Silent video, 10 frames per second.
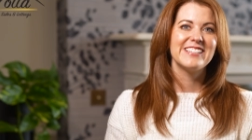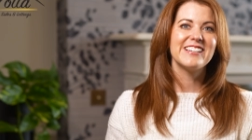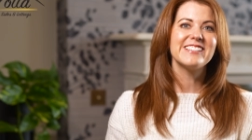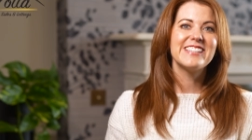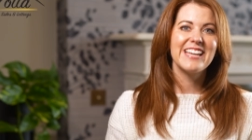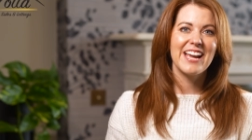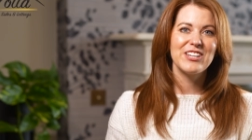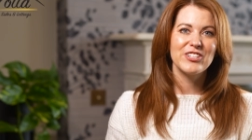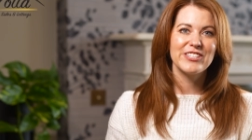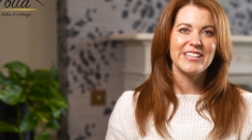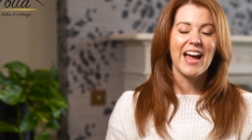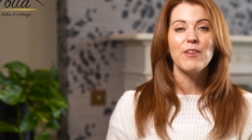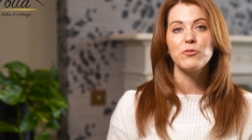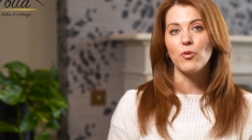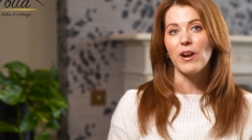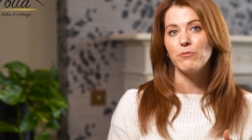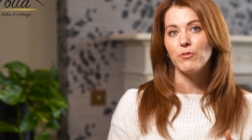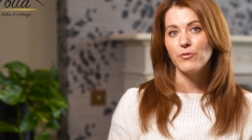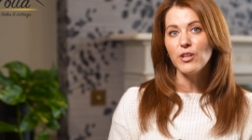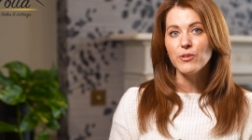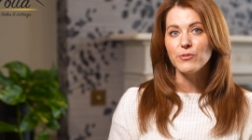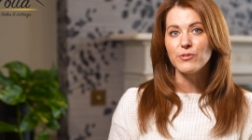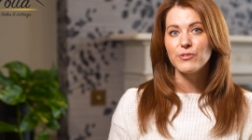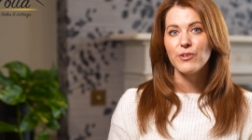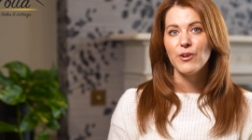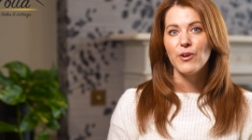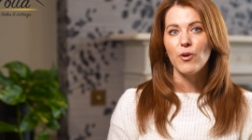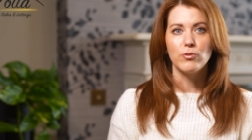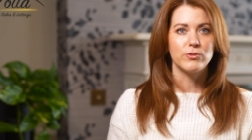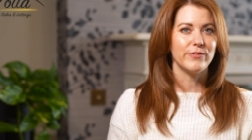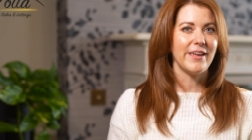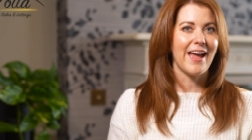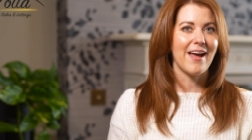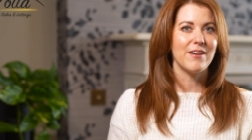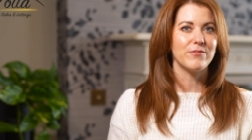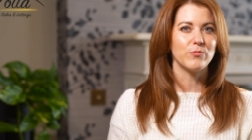Does the agent have great reviews? Or do they have a